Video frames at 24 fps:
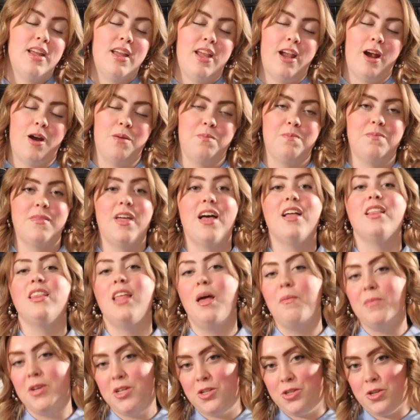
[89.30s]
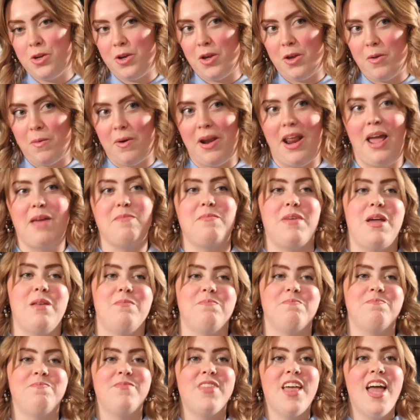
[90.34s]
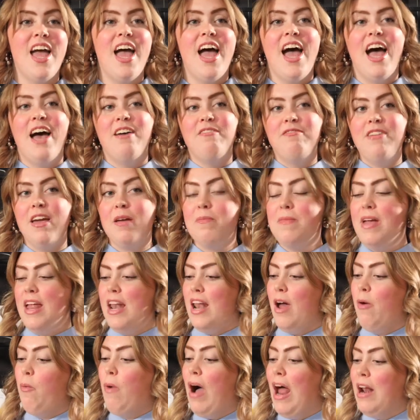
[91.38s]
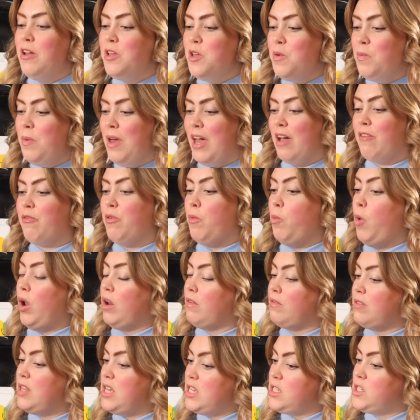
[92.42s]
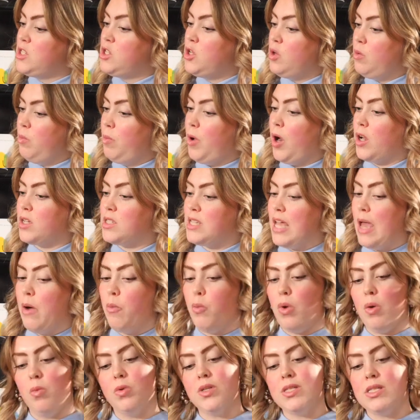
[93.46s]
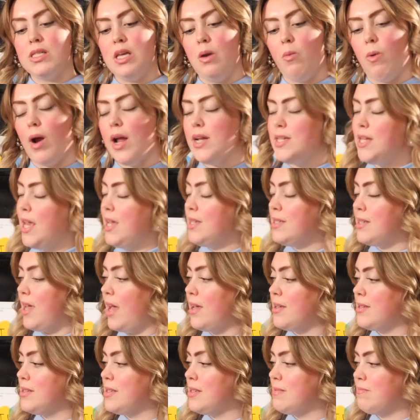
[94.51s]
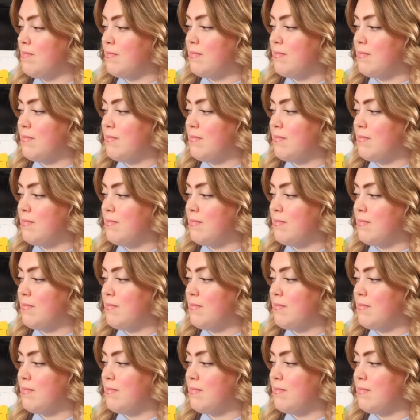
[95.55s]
Here, let me show you what I mean. Figment, why don't you pick from one of these two books and we will see where it takes us.